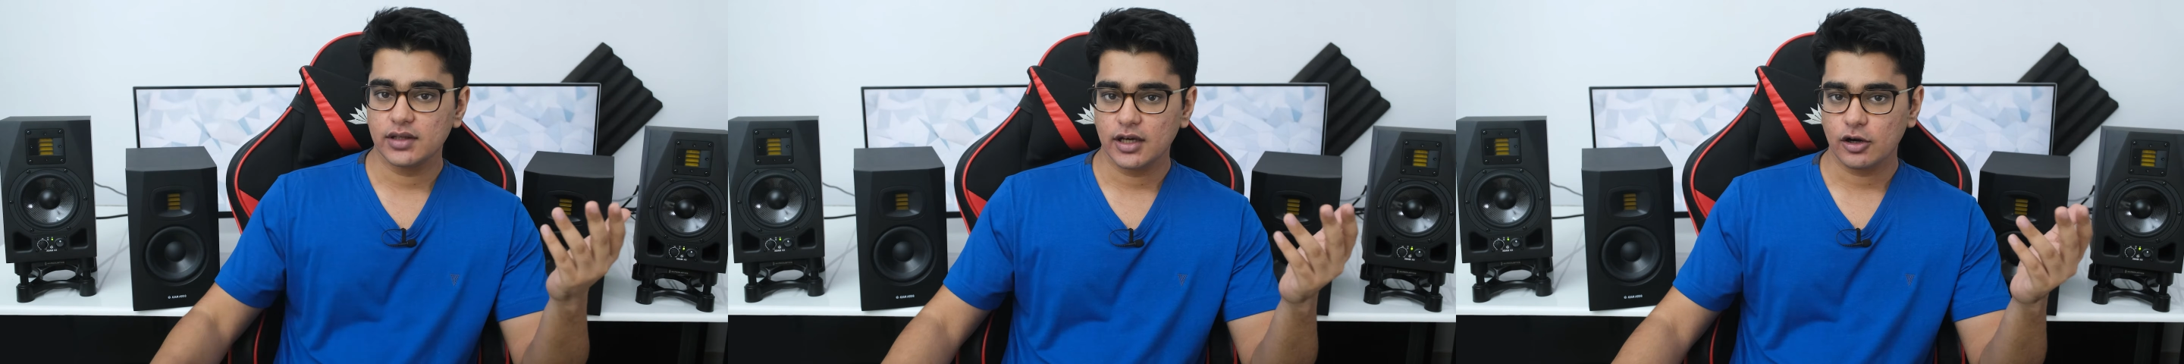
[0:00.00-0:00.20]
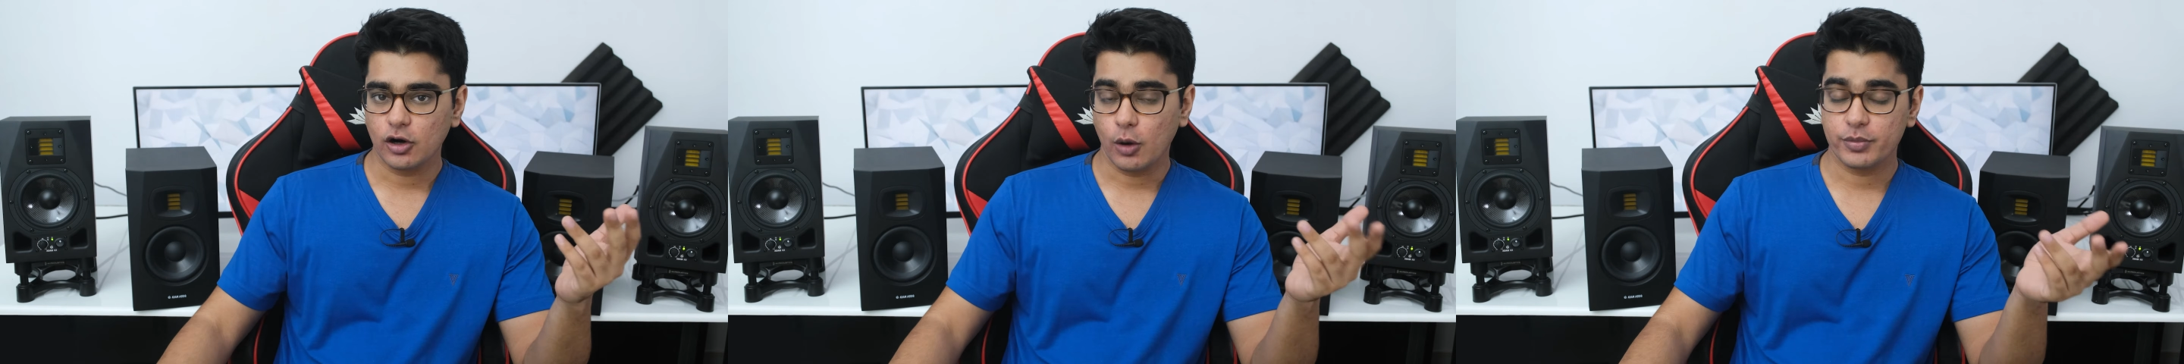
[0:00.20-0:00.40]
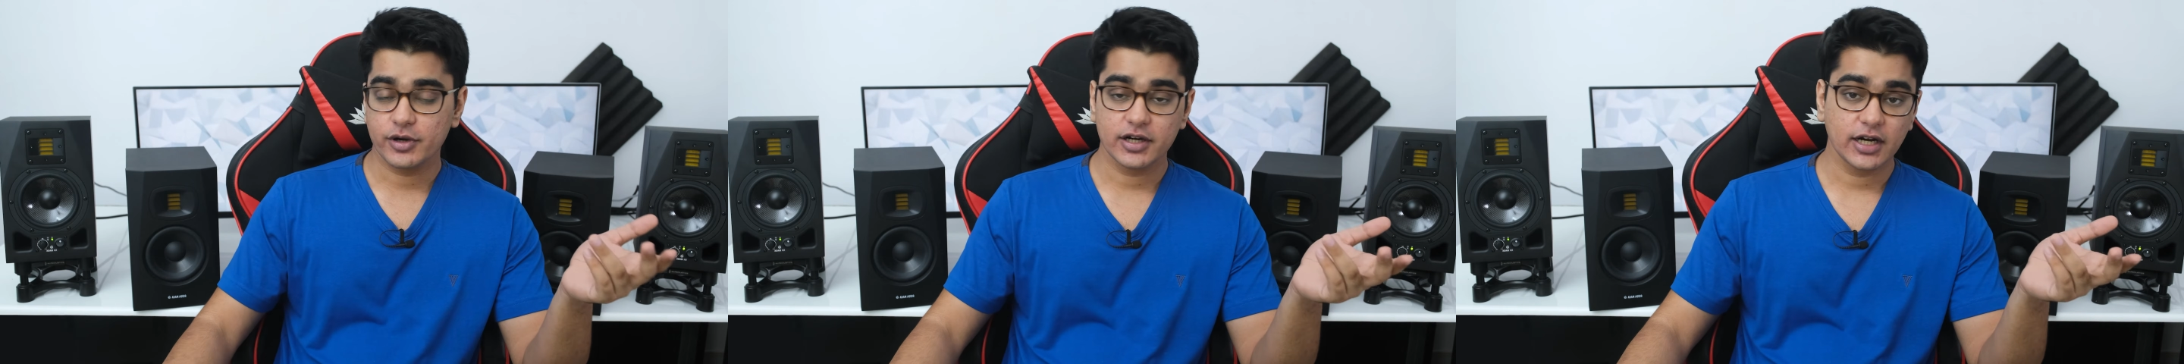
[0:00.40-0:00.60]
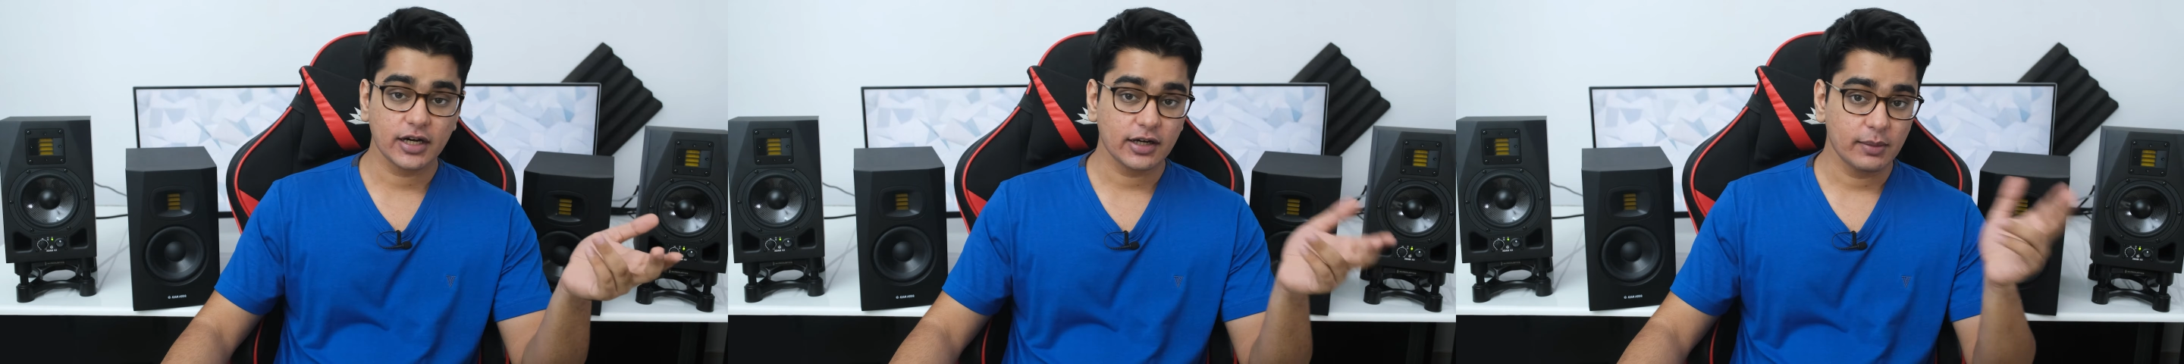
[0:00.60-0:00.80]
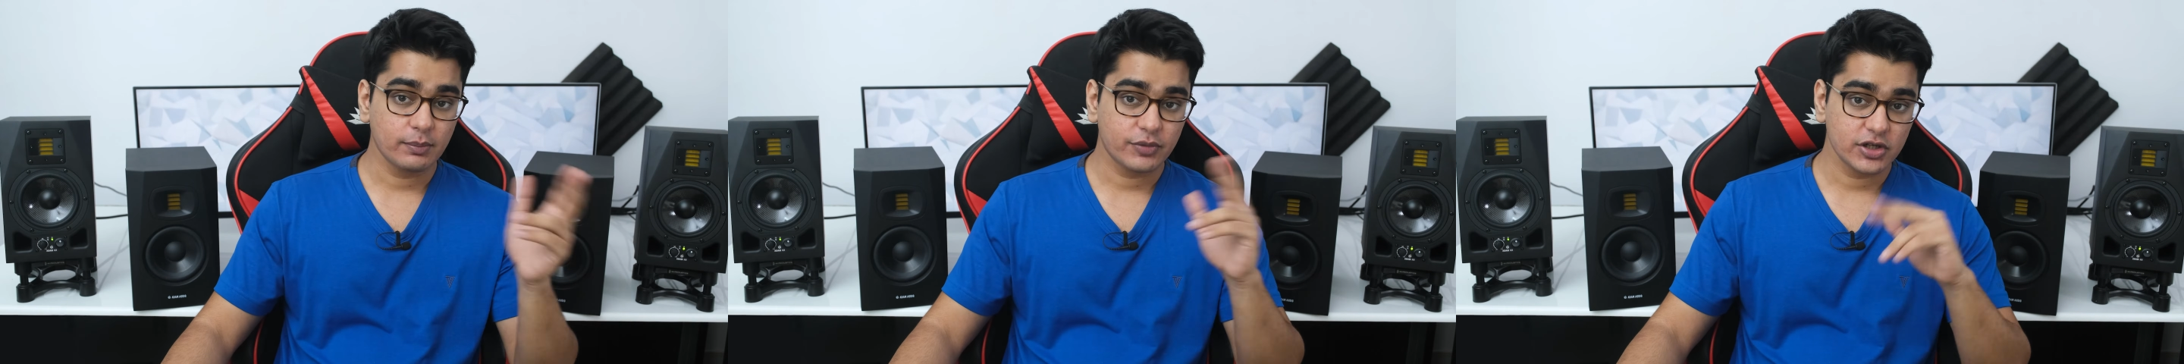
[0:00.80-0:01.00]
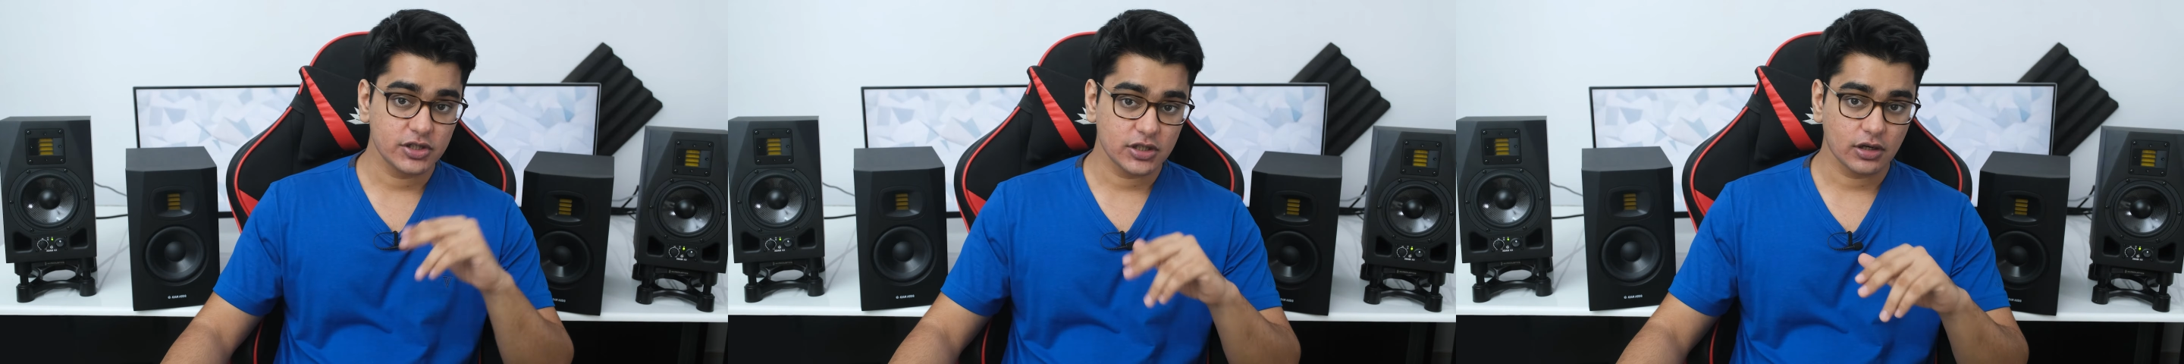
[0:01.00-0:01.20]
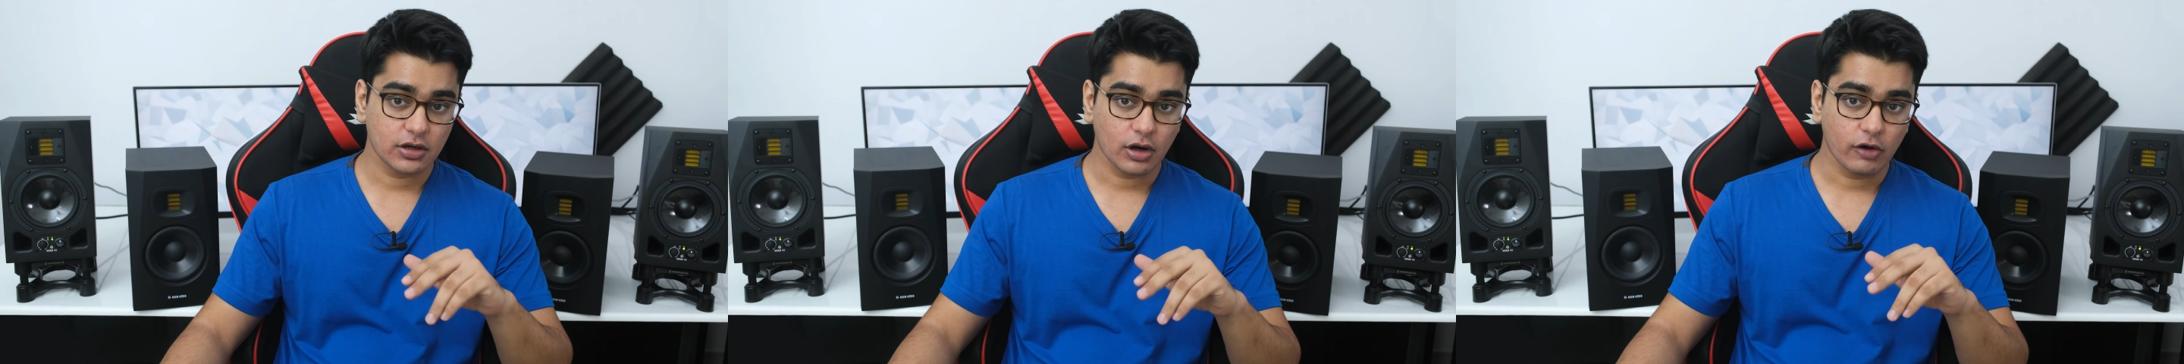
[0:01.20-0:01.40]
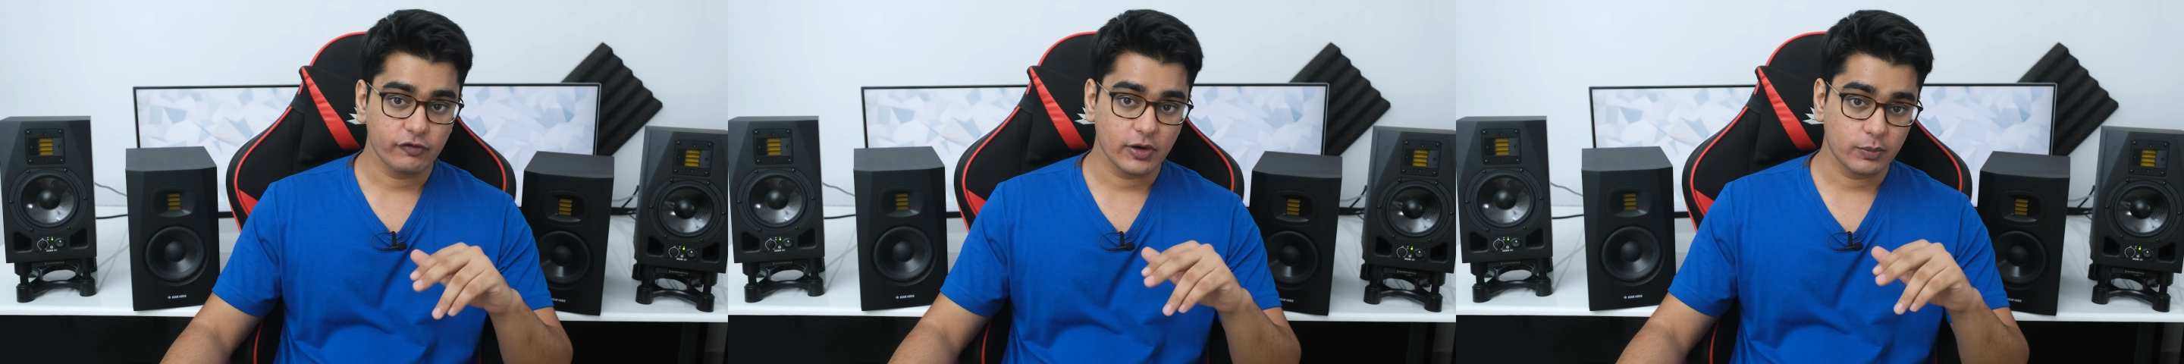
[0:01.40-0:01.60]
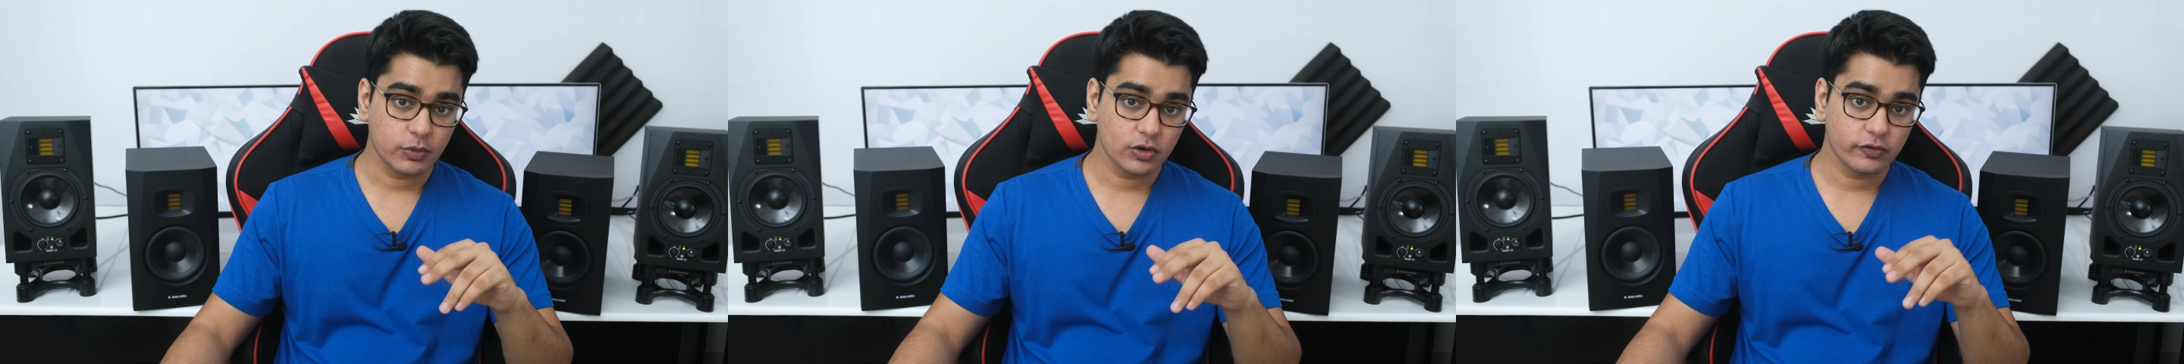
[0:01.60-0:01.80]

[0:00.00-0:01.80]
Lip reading: their operating temperature of up